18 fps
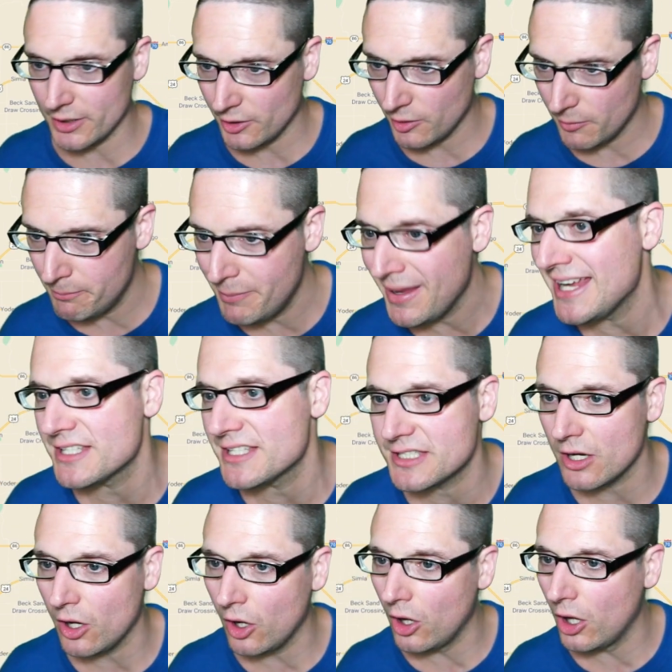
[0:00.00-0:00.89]
based
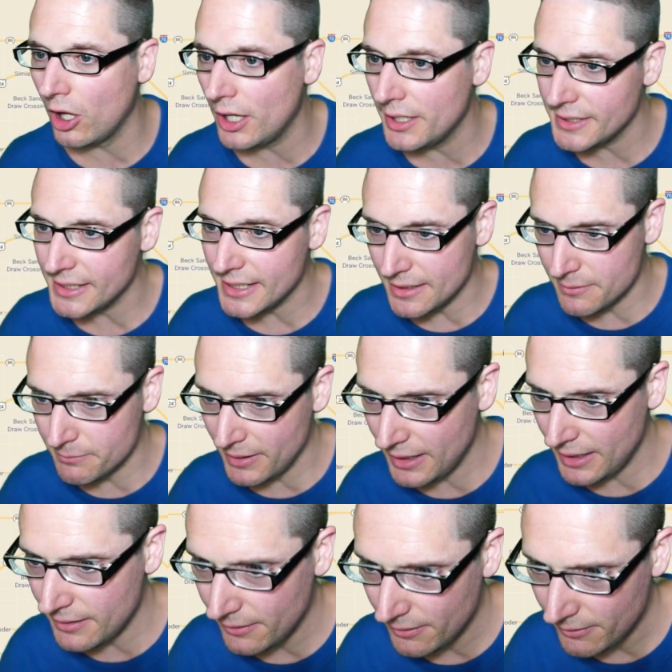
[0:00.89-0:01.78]
on embed.
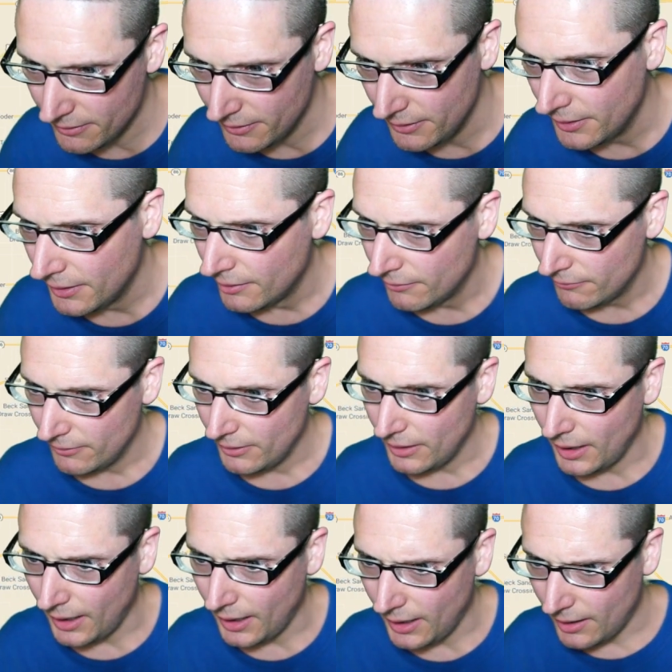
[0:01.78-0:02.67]

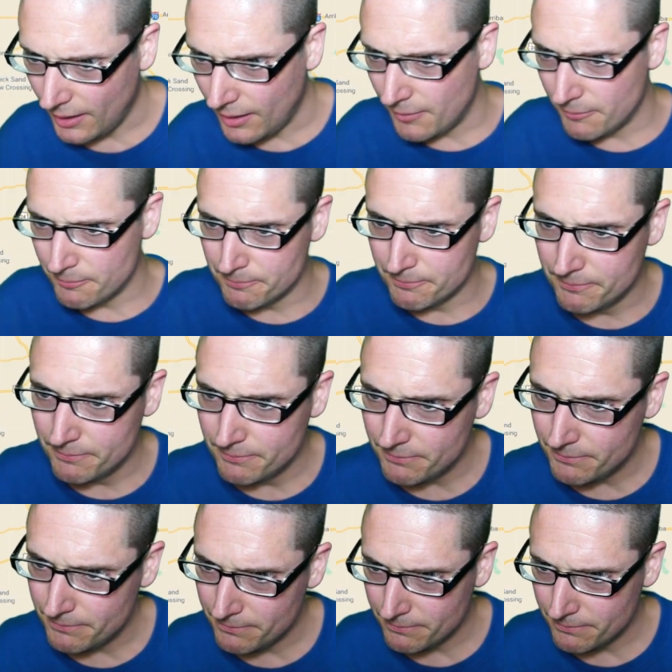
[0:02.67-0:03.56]
Um,
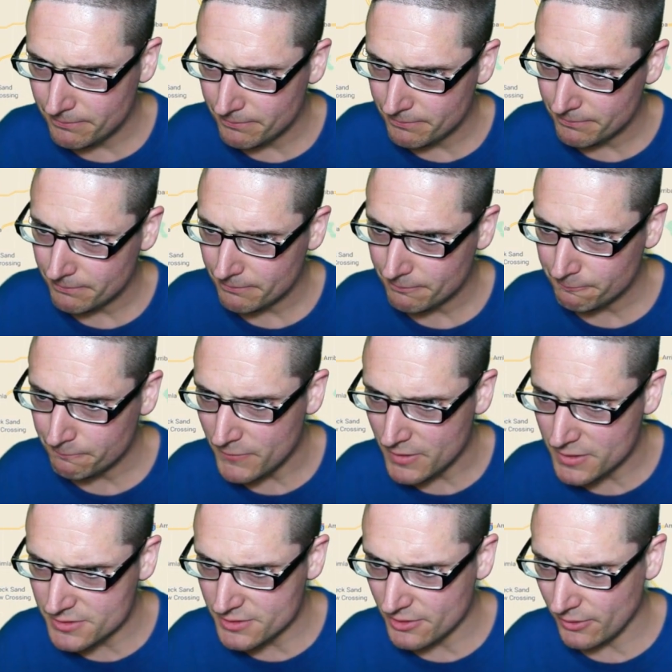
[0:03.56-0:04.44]
is
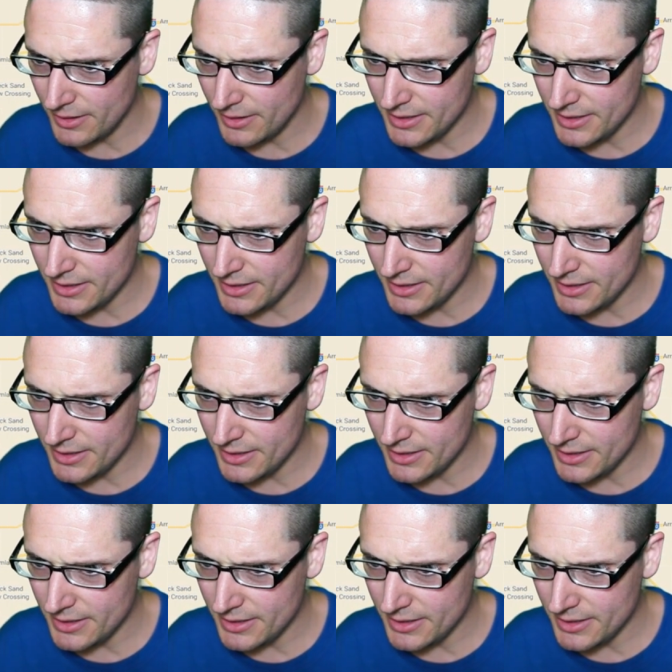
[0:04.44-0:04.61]
there any